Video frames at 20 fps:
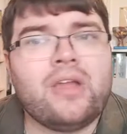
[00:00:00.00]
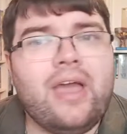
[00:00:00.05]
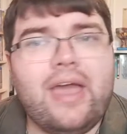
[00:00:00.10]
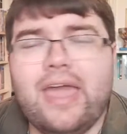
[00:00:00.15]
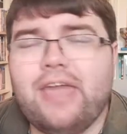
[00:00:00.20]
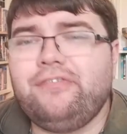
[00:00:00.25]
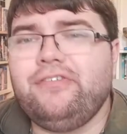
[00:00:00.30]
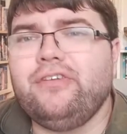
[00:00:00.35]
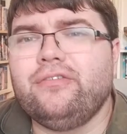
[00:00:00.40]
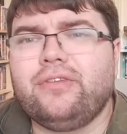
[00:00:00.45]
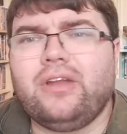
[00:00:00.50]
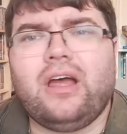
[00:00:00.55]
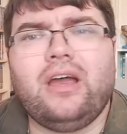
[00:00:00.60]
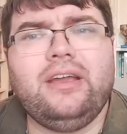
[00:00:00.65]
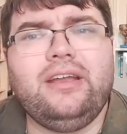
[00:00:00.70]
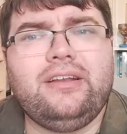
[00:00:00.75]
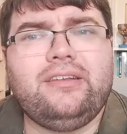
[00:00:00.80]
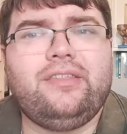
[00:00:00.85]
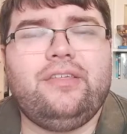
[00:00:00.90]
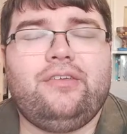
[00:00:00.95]
If you've
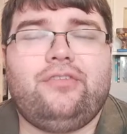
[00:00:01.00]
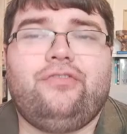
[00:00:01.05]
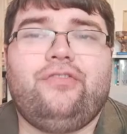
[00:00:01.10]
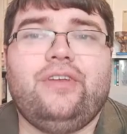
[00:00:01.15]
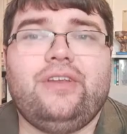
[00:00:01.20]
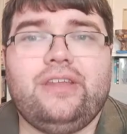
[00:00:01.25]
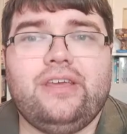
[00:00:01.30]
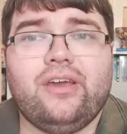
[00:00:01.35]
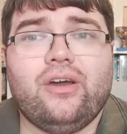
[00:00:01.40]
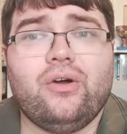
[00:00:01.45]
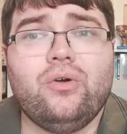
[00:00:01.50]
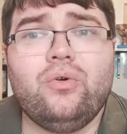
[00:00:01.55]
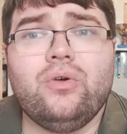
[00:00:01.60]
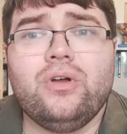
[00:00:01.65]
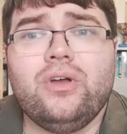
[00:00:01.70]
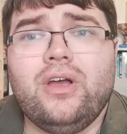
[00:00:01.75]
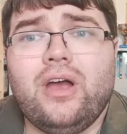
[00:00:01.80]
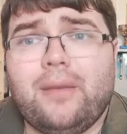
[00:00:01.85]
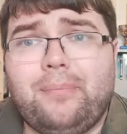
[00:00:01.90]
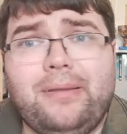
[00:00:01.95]
liked this video,
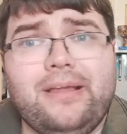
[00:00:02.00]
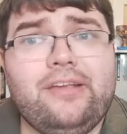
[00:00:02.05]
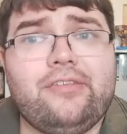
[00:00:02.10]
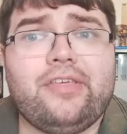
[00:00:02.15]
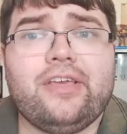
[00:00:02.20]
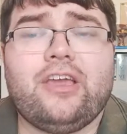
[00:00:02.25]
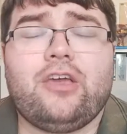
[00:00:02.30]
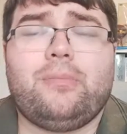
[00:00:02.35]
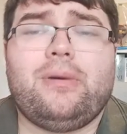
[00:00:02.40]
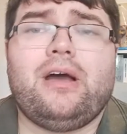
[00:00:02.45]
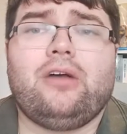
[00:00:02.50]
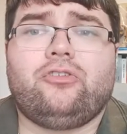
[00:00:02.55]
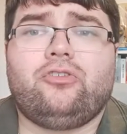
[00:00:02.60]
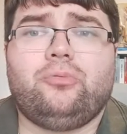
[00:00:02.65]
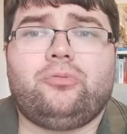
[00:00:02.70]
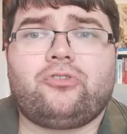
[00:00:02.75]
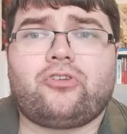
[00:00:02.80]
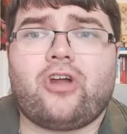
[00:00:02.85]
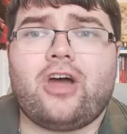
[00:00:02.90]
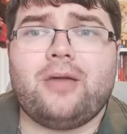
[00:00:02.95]
please think about
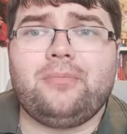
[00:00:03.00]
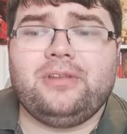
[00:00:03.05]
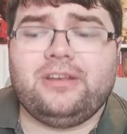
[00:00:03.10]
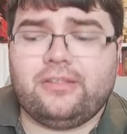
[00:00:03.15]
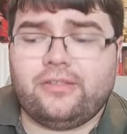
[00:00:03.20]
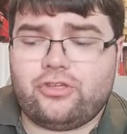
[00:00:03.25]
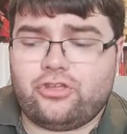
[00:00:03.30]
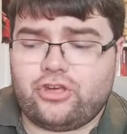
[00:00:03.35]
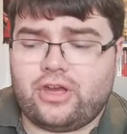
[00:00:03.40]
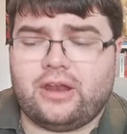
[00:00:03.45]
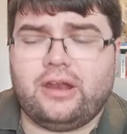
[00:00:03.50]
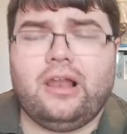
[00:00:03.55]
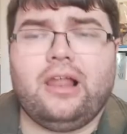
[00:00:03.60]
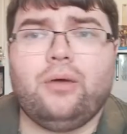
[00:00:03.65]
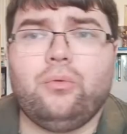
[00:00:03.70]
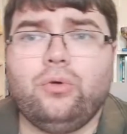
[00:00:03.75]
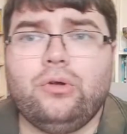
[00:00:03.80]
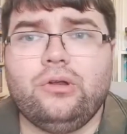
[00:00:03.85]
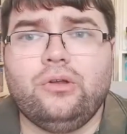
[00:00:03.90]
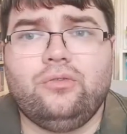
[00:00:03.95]
subscribing to the channel. I
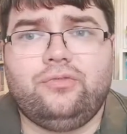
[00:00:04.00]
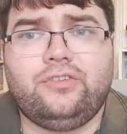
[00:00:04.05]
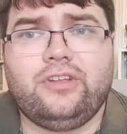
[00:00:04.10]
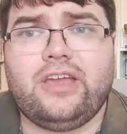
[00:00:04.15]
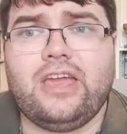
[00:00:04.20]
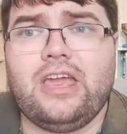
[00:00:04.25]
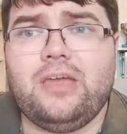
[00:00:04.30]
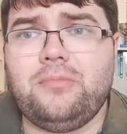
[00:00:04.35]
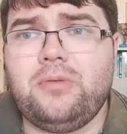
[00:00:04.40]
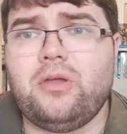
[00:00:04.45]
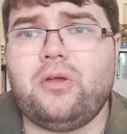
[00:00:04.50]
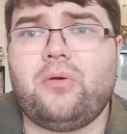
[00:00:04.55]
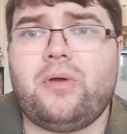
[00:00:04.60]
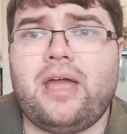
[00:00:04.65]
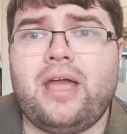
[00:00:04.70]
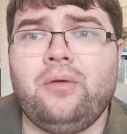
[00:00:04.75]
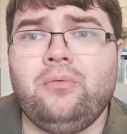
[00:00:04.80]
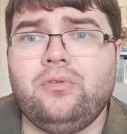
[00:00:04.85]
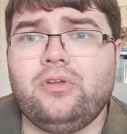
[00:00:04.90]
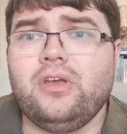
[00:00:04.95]
would love to keep you
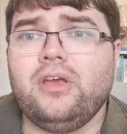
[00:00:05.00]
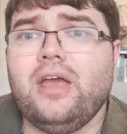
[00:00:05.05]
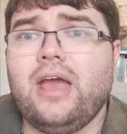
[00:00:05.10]
around.